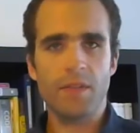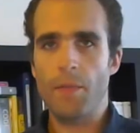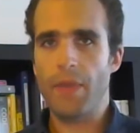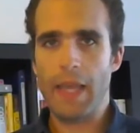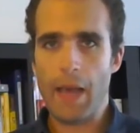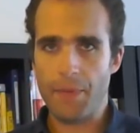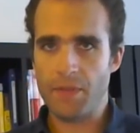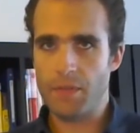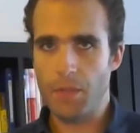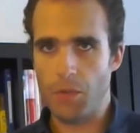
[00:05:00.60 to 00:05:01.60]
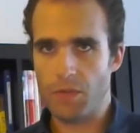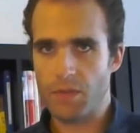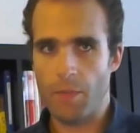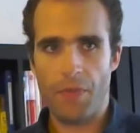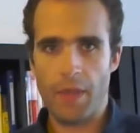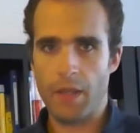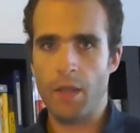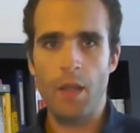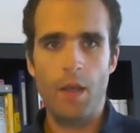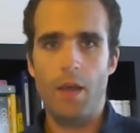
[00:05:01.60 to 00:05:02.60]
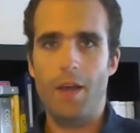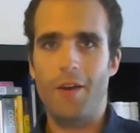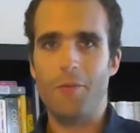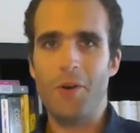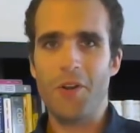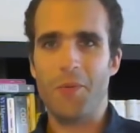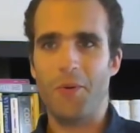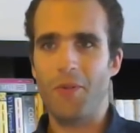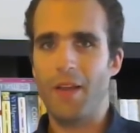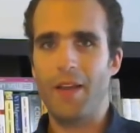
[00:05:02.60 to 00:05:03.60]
something happens in Deuce, something remarkable,